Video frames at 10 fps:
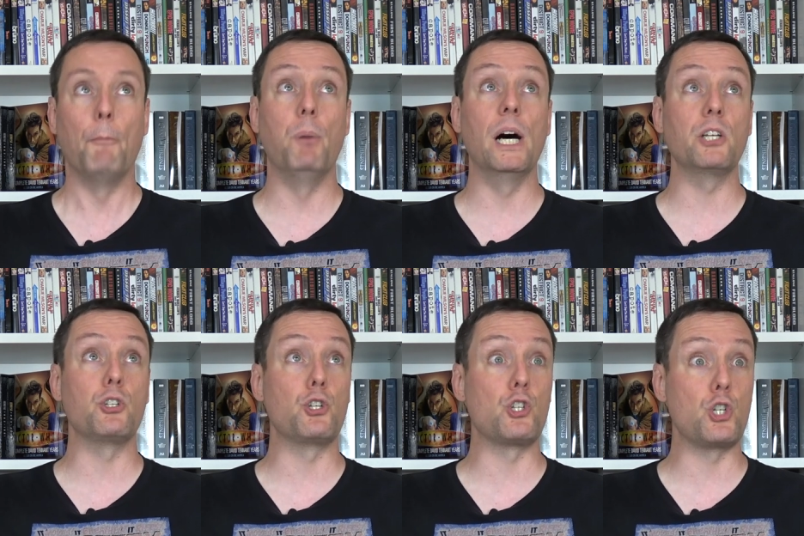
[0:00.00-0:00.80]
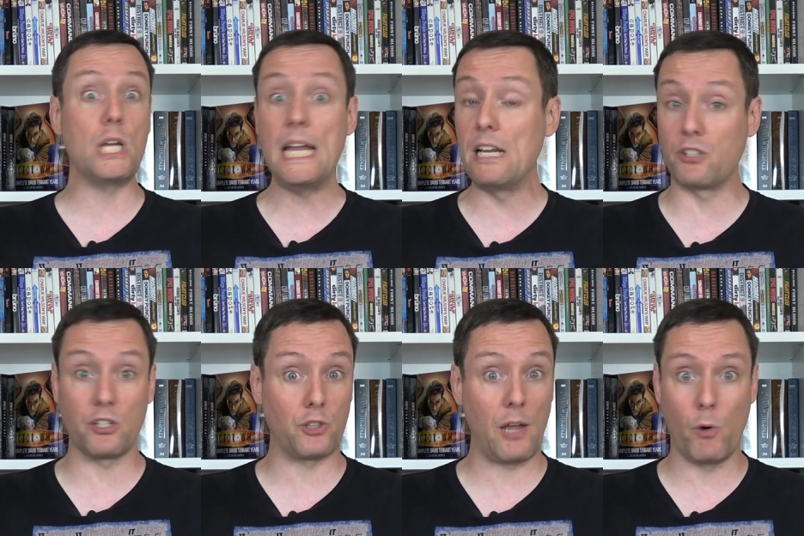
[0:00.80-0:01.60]
but
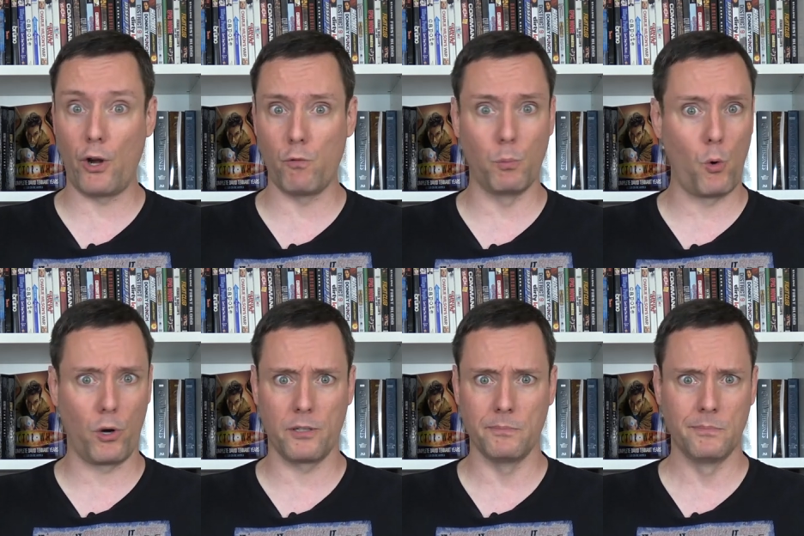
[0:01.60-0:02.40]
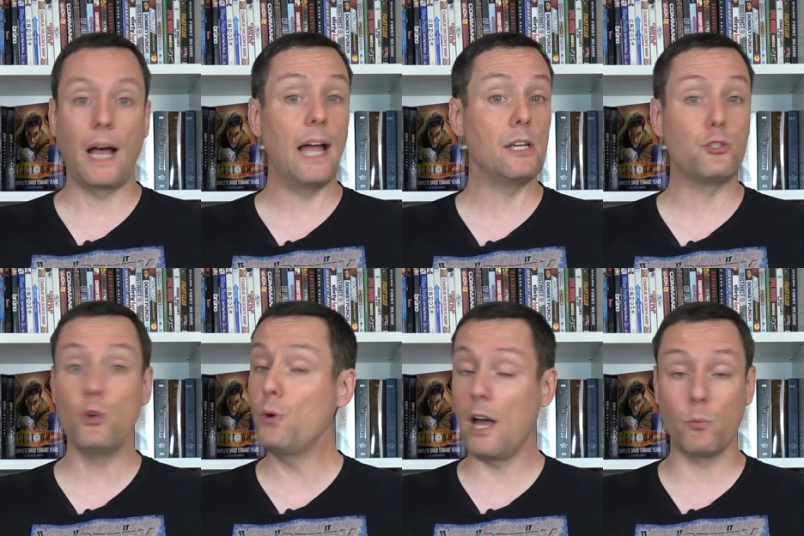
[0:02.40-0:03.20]
Jesus, they went overboard. I
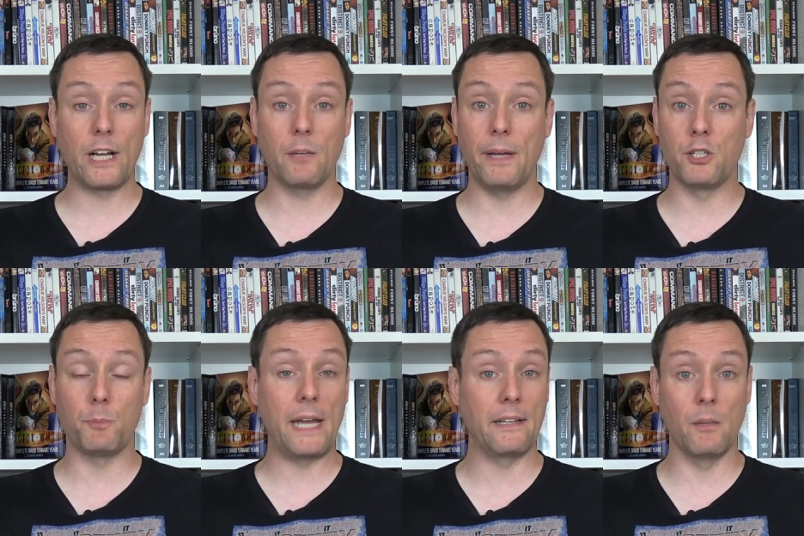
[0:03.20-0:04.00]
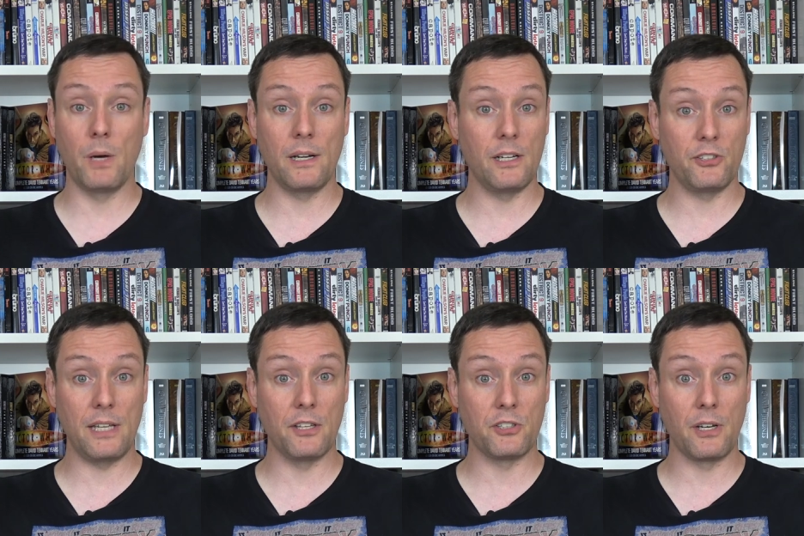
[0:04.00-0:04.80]
do not recommend spending the money to see
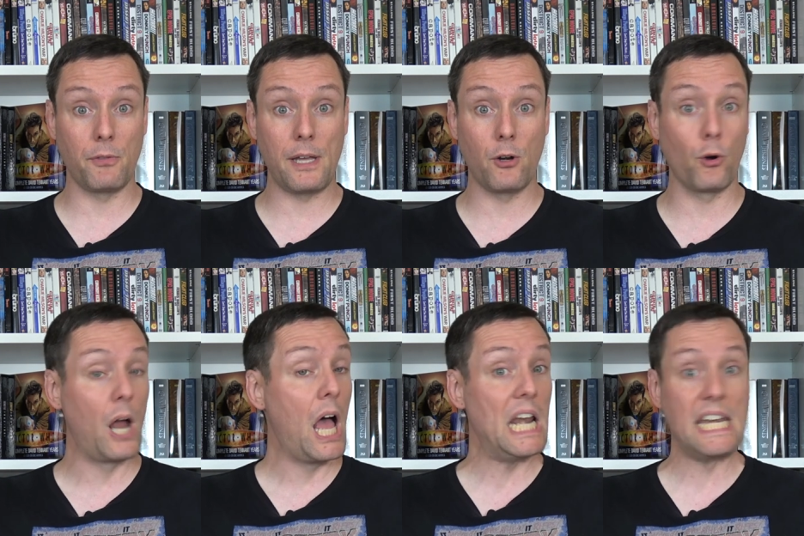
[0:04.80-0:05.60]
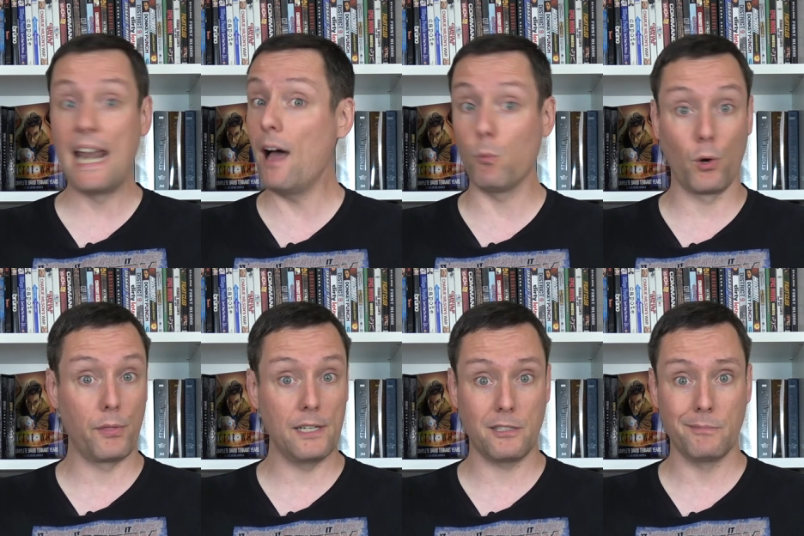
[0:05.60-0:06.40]
this in a theater. Not worth
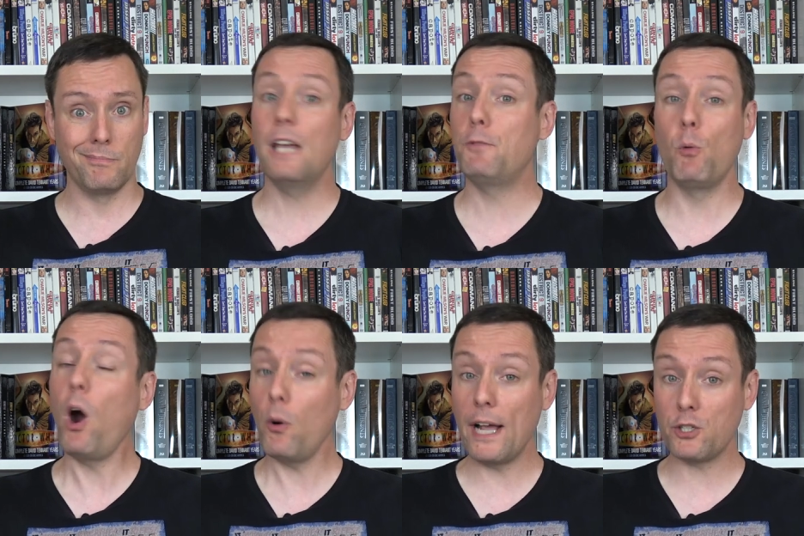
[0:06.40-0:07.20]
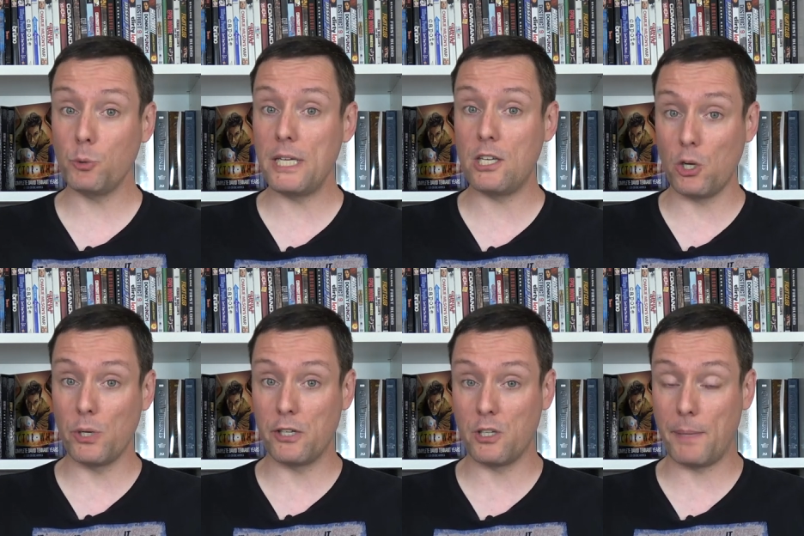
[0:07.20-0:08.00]
it. If you are actually
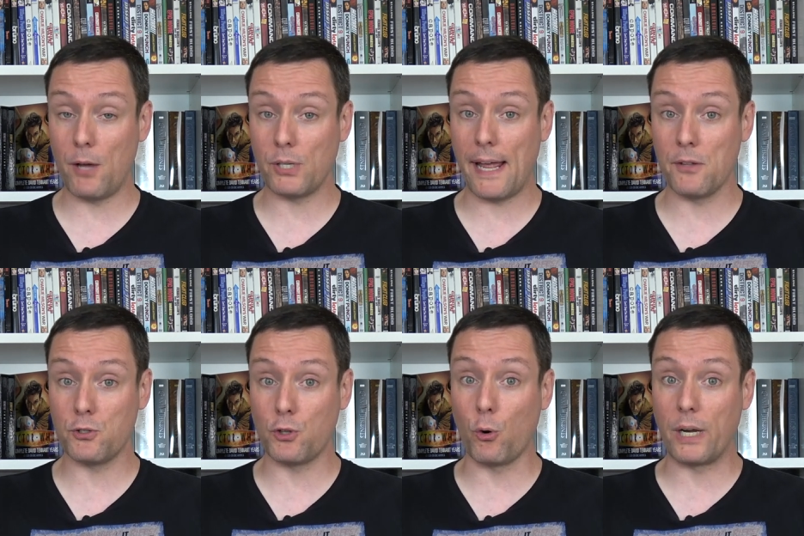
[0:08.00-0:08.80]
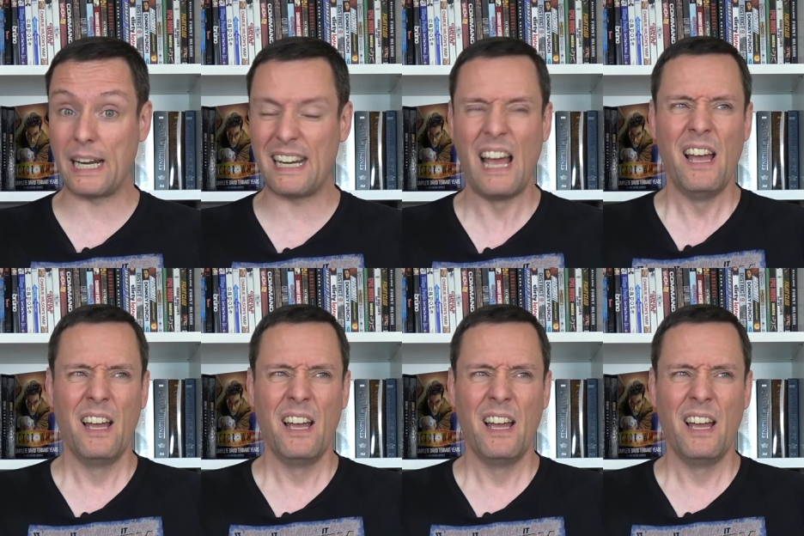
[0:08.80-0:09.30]
curious about Jan's story,